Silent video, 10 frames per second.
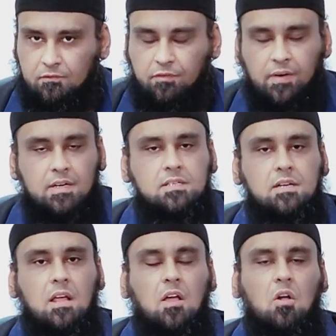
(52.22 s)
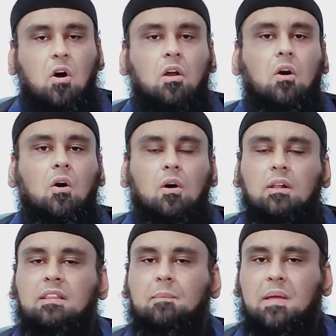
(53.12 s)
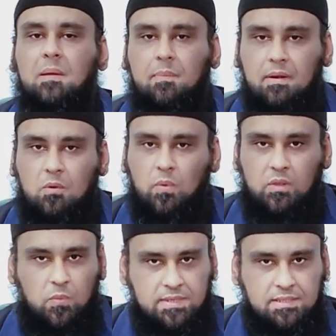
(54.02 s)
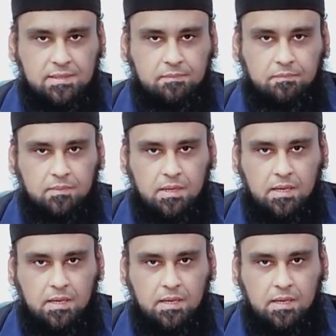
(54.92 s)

First, call all the people with wisdom,